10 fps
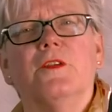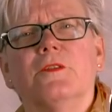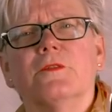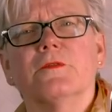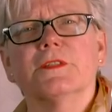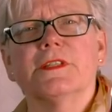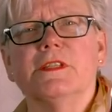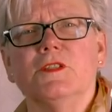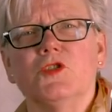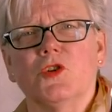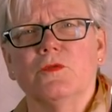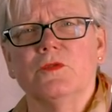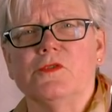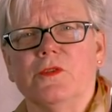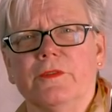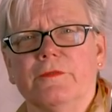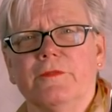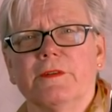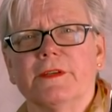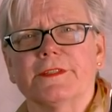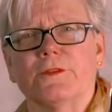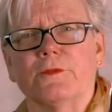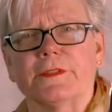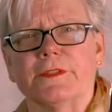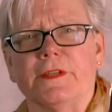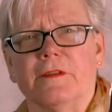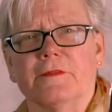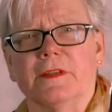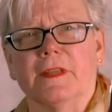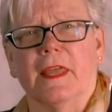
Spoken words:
a university shows you the various courses you have to